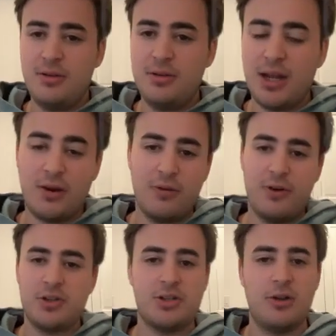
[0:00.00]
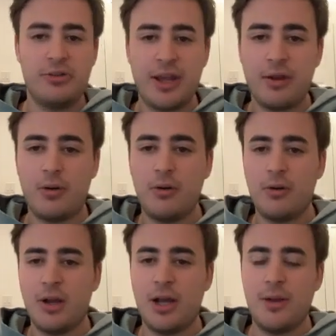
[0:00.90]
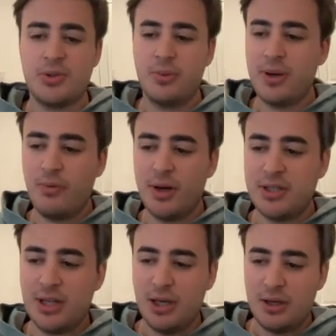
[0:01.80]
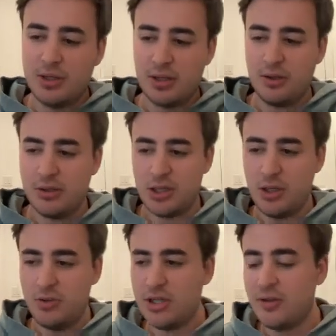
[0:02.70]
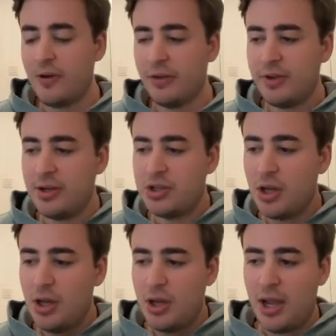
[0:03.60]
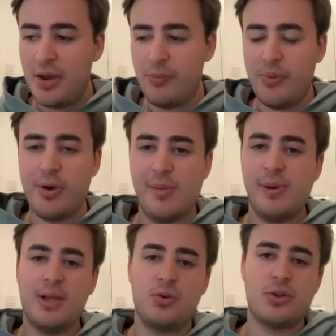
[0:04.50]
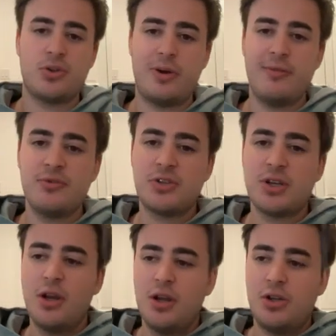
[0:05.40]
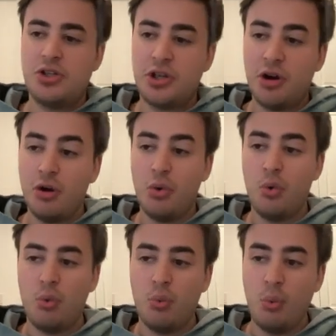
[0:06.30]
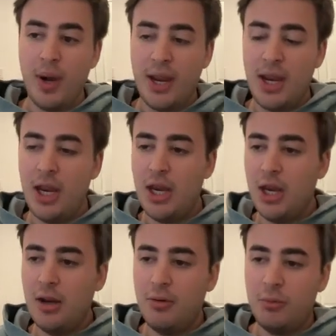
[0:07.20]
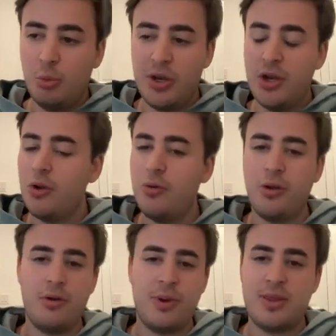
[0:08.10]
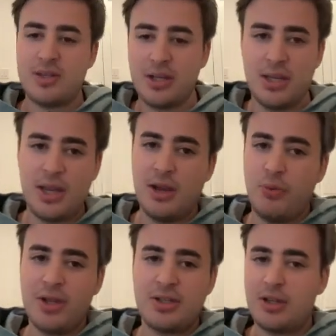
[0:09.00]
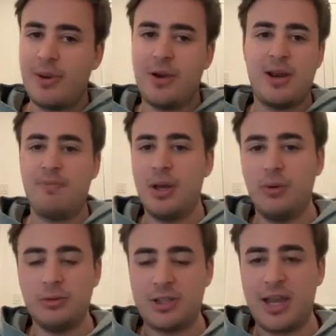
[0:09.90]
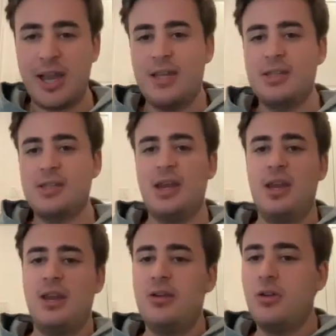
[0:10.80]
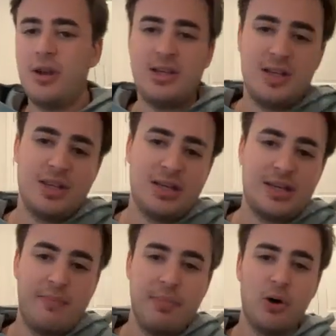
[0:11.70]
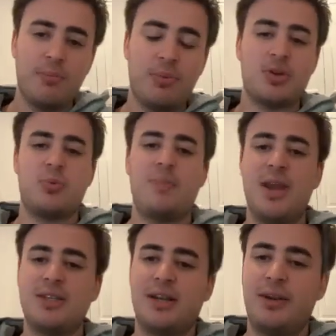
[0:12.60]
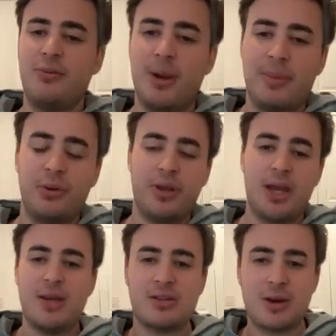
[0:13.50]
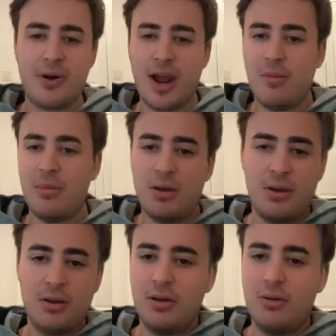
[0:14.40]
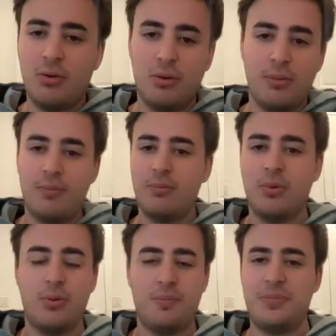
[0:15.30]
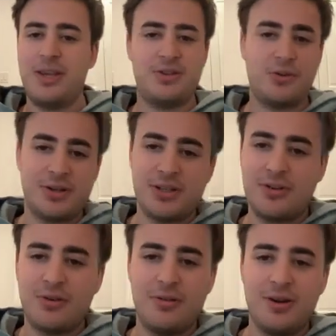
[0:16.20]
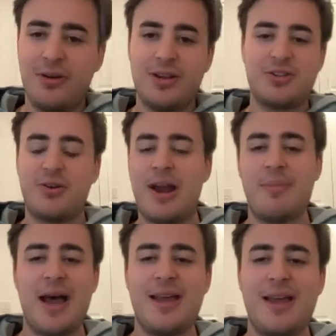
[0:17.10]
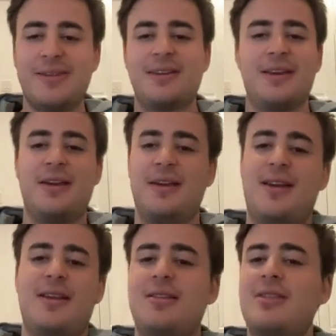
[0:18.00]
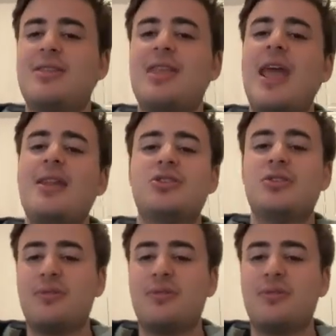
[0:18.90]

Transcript: technical versus non-technical. So we didn't really see it as a huge disadvantage, and we really played to our strengths. So we knew that we had this idea, we had to somehow get it built, and not an easy thing to get built because we're basically rebuilding Instagram or TikTok, etc. And Instagram has tens of